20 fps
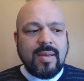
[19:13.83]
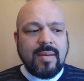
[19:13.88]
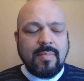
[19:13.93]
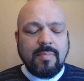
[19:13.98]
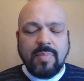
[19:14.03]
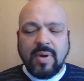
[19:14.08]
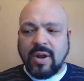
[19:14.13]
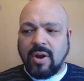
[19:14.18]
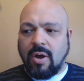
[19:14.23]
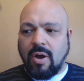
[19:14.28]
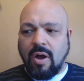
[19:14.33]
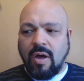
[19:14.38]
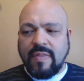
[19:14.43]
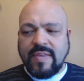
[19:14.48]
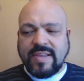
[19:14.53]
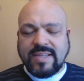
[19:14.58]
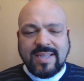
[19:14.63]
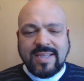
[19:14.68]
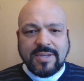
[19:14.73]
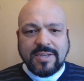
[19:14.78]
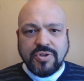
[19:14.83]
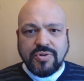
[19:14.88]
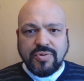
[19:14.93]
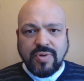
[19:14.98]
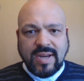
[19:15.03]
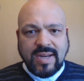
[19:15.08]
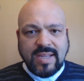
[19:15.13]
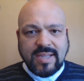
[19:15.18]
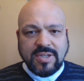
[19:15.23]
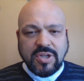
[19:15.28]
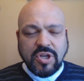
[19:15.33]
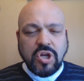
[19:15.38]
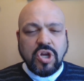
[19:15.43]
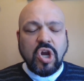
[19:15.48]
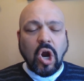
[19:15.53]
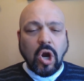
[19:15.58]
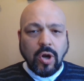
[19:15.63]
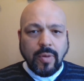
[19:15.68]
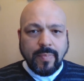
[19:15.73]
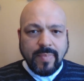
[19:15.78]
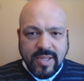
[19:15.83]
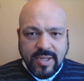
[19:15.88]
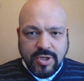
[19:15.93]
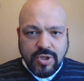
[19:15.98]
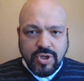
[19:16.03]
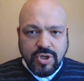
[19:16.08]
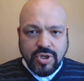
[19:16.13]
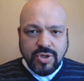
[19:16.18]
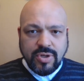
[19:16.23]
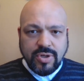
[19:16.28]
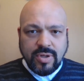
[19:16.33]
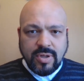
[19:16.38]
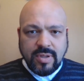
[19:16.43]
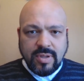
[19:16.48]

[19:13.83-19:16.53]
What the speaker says: But all this extraneous garbage,